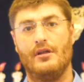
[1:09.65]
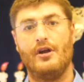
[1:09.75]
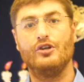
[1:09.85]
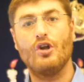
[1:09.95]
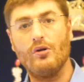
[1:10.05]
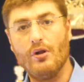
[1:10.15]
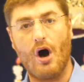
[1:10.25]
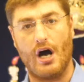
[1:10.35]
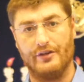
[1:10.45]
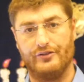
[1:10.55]
There are no
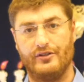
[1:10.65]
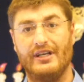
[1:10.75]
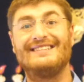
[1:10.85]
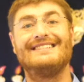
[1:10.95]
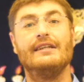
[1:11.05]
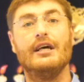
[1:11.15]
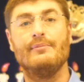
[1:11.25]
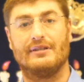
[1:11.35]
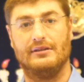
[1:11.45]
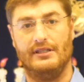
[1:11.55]
laws. It's
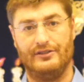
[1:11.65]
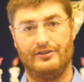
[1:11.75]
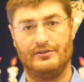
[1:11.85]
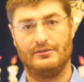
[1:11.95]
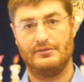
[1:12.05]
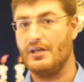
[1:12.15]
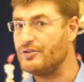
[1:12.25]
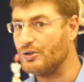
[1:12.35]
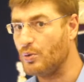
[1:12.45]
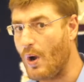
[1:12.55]
limitless.
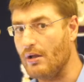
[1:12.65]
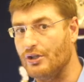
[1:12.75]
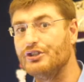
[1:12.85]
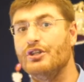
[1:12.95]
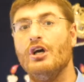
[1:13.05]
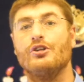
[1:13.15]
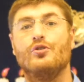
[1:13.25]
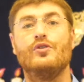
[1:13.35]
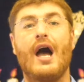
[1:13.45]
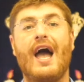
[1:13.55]
Desert dwellers
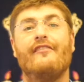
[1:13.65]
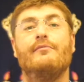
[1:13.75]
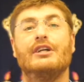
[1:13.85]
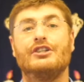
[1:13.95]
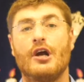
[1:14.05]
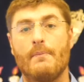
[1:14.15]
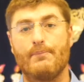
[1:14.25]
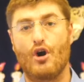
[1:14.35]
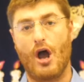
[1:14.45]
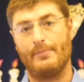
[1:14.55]
do not have much
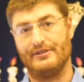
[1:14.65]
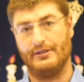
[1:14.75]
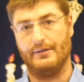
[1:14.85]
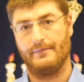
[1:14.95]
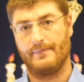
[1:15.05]
property.